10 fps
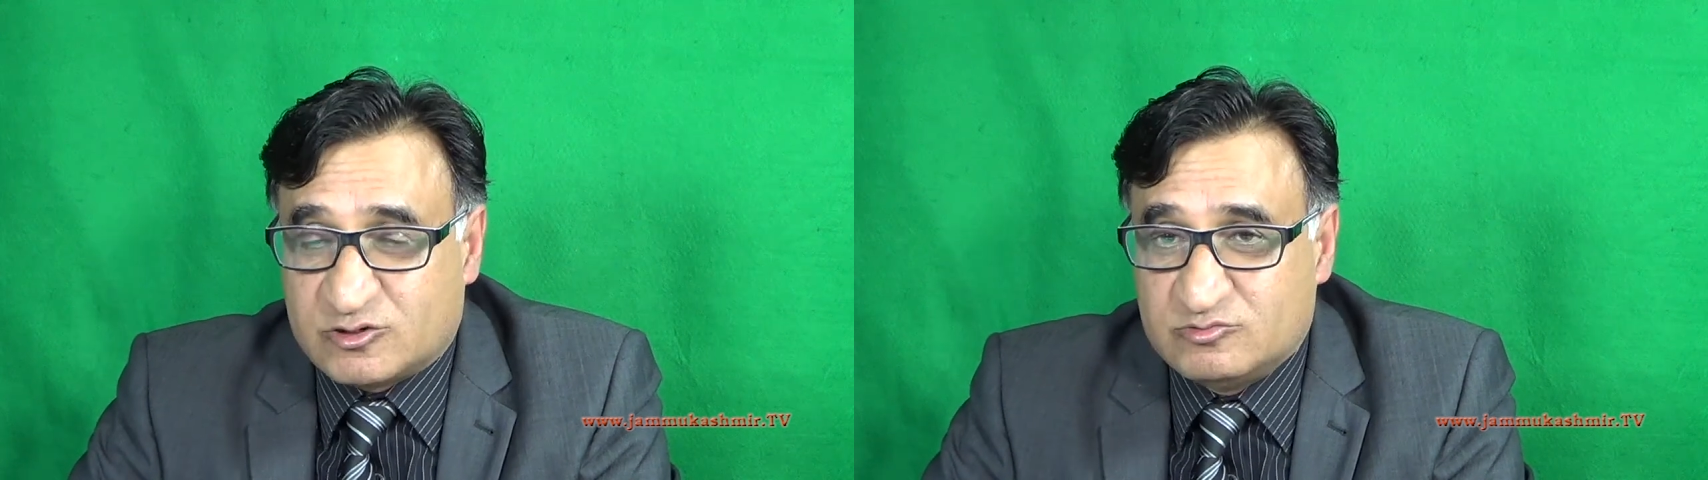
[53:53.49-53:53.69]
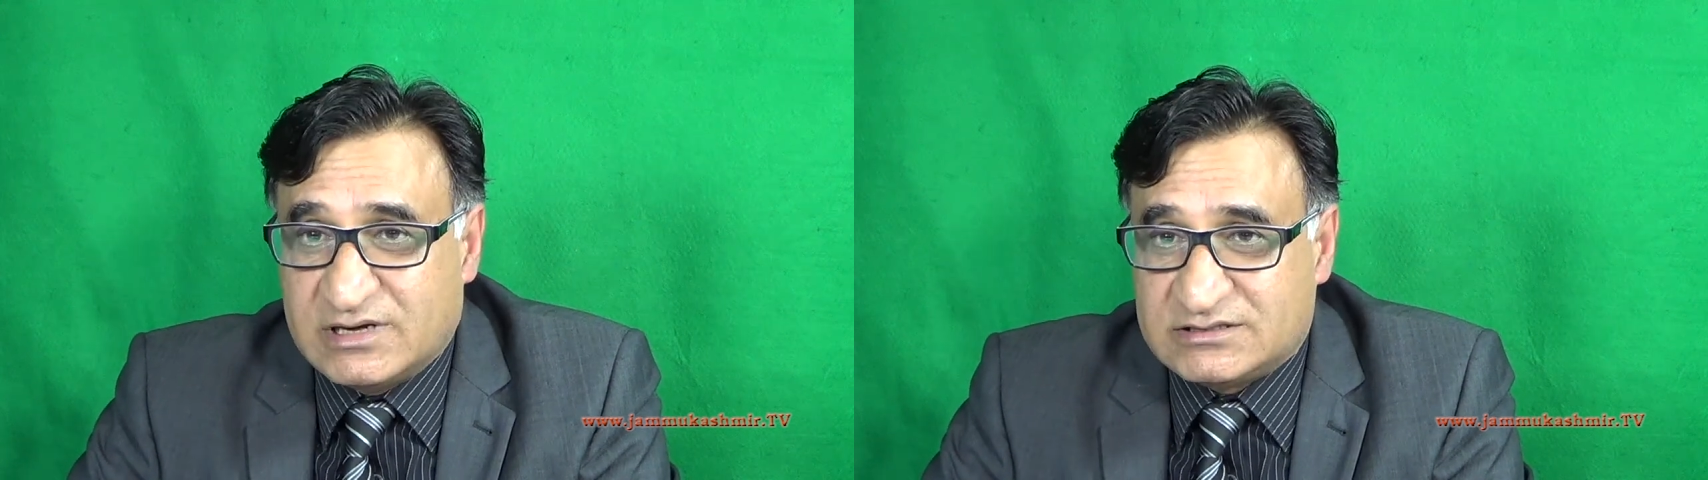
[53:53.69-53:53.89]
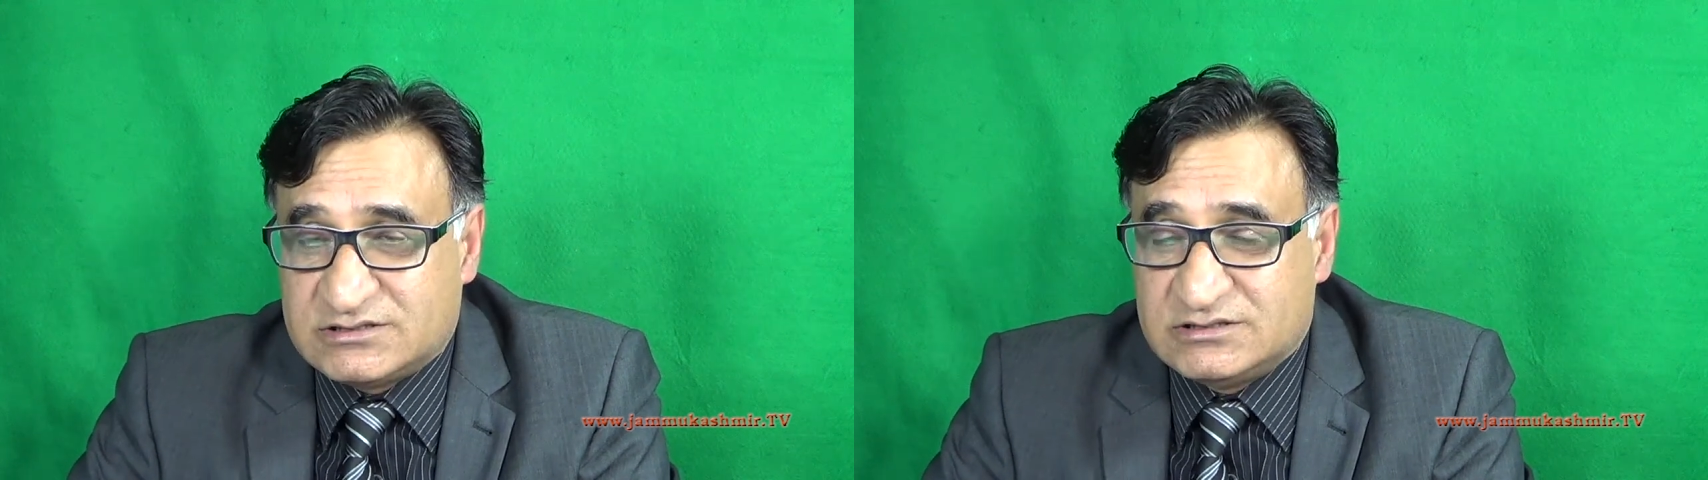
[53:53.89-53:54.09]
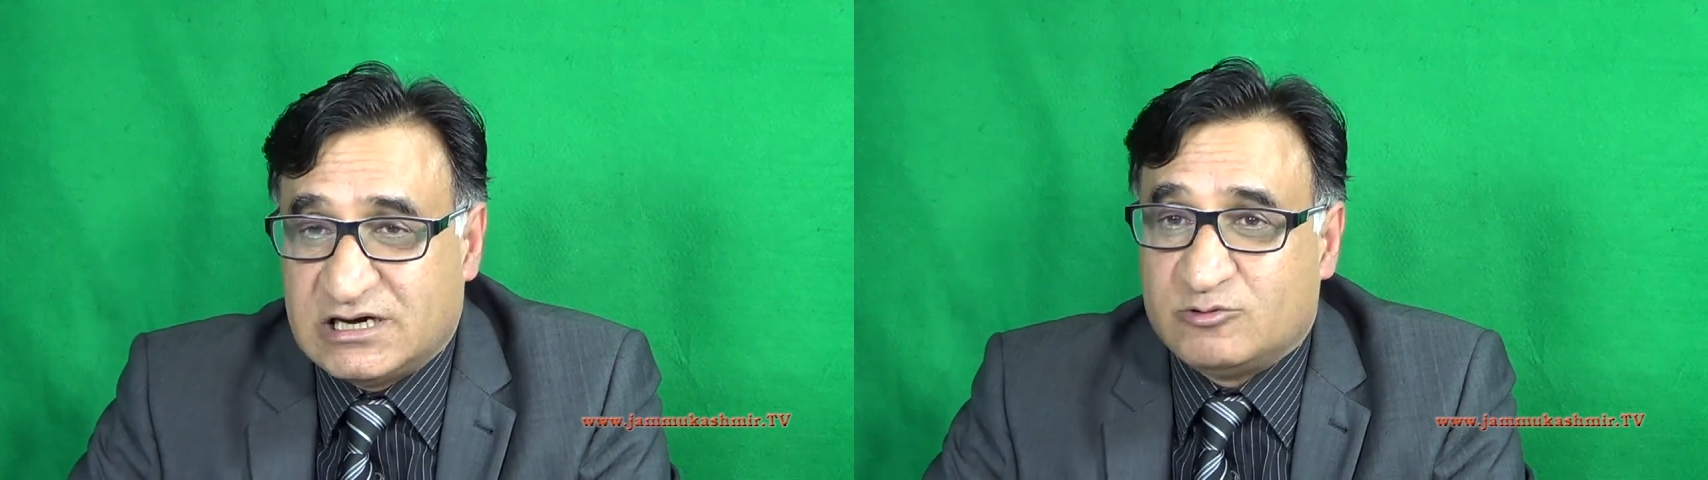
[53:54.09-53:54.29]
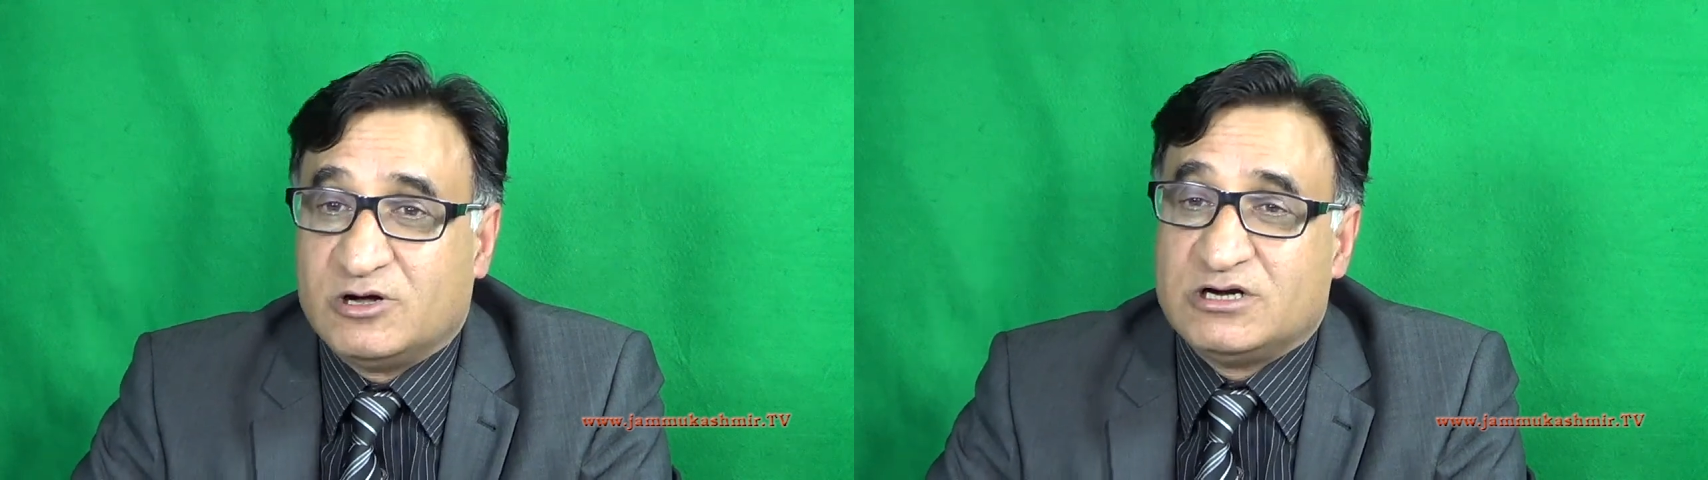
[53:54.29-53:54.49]
and the world is
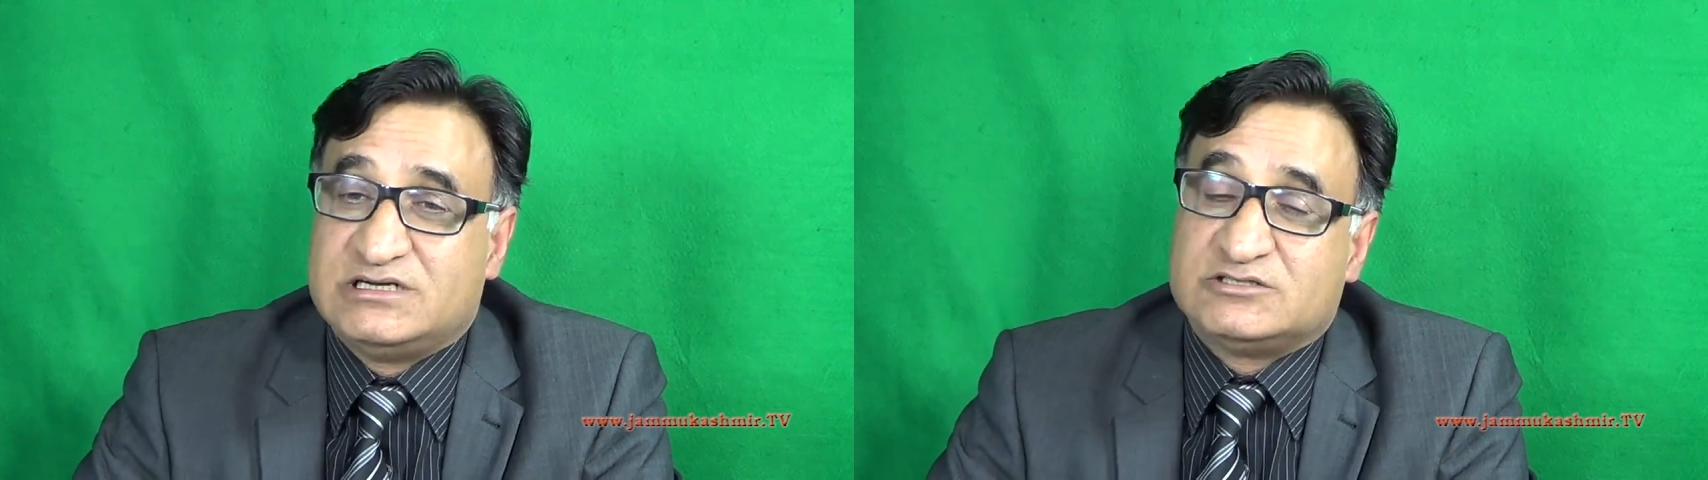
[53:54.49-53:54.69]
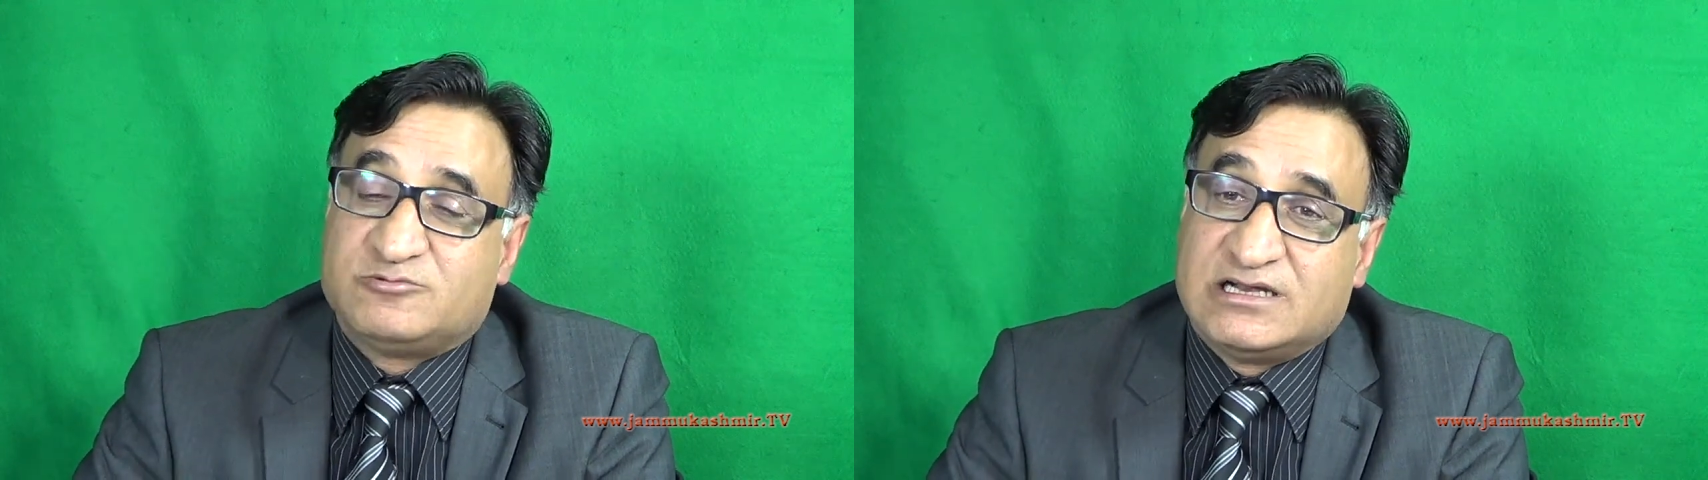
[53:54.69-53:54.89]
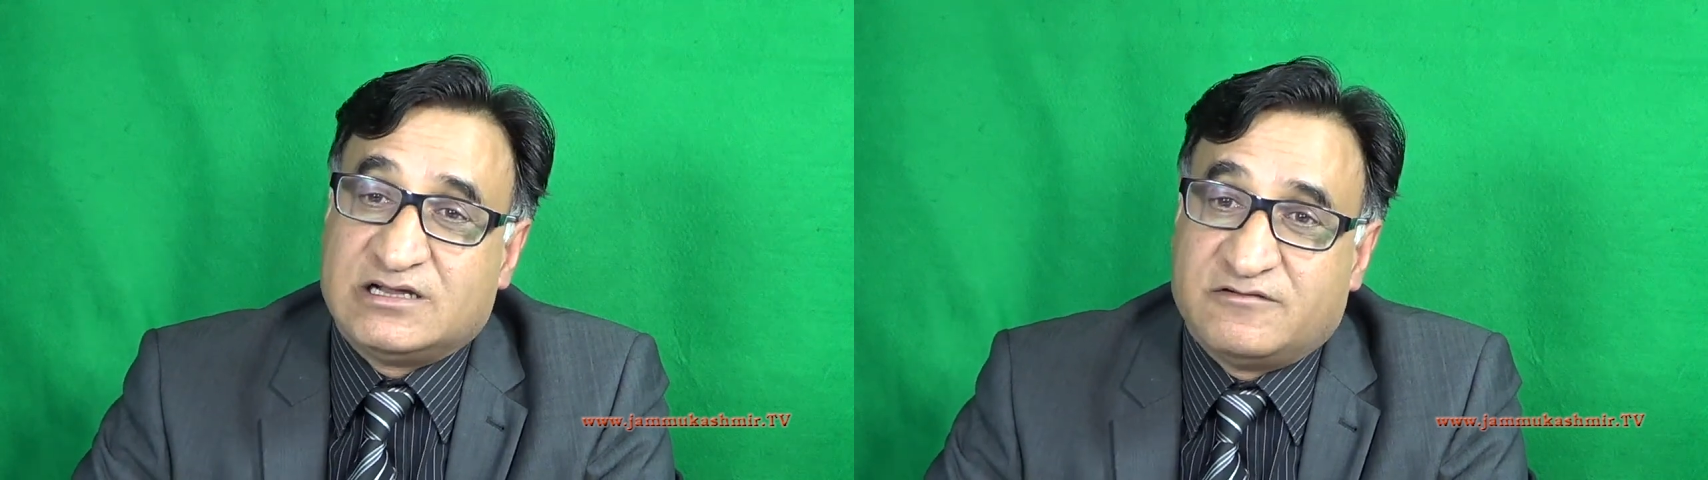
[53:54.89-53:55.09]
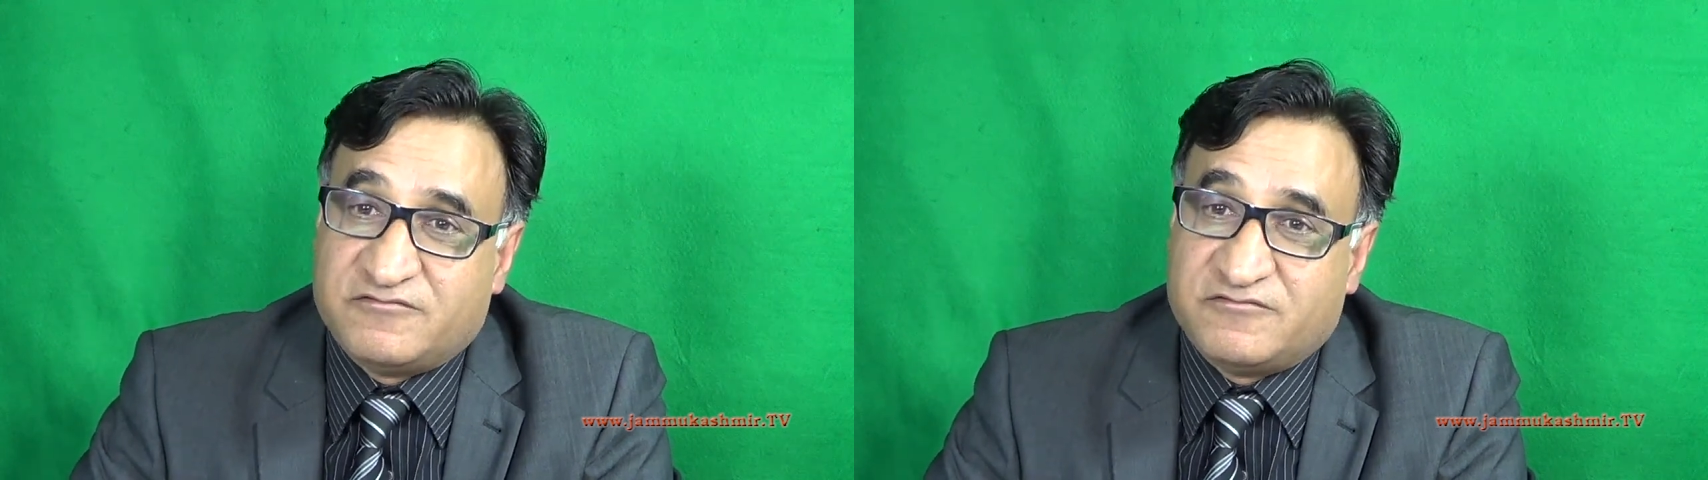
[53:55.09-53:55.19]
well aware of